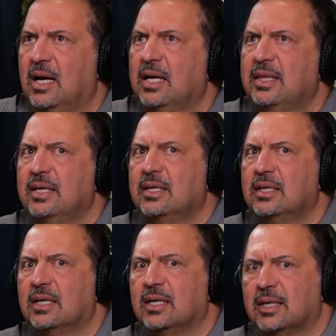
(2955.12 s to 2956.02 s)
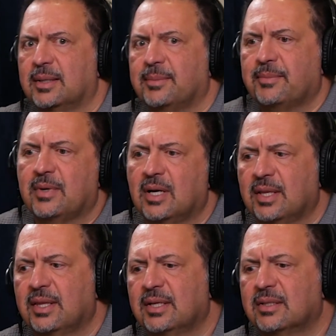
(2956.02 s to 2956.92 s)
I think a
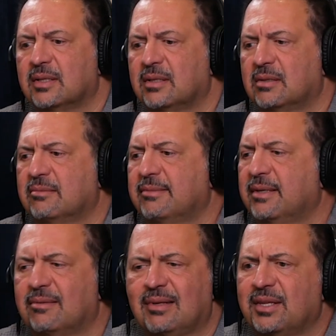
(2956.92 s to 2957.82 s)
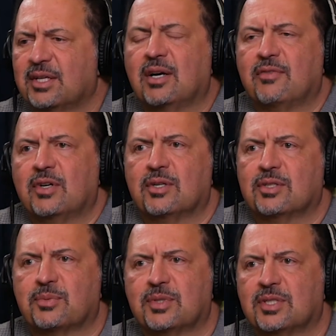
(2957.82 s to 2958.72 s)
lot of the
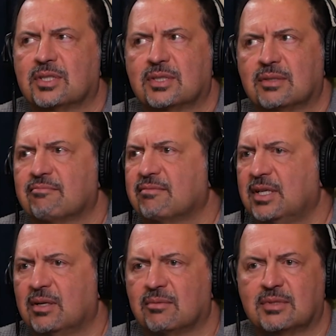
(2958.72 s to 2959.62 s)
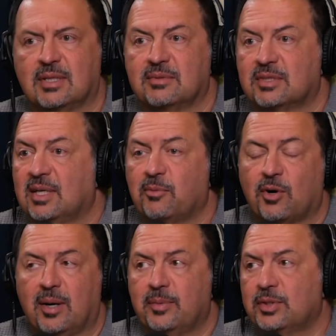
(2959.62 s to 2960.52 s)
governors were just, some
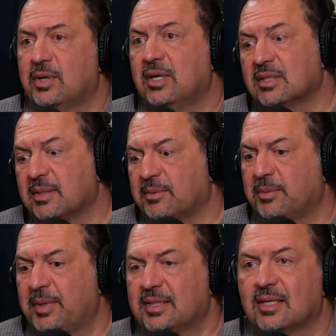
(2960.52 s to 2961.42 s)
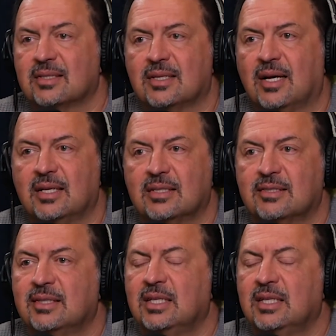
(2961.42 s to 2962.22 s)
were arbitrary, some were based on science.